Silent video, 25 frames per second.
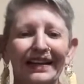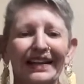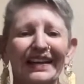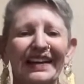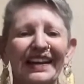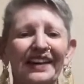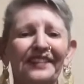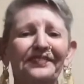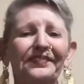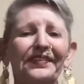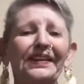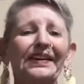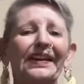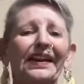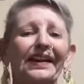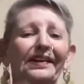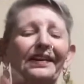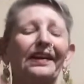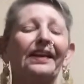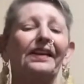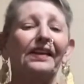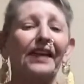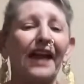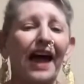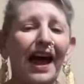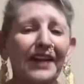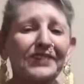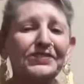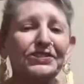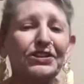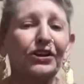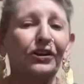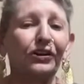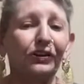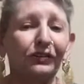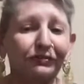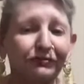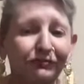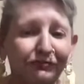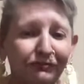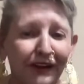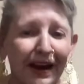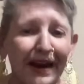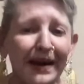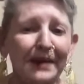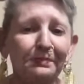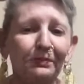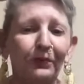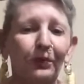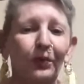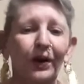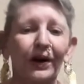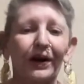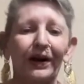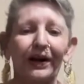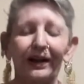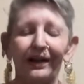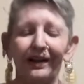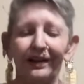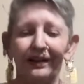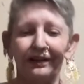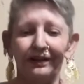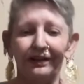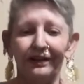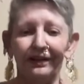even in the logical framework,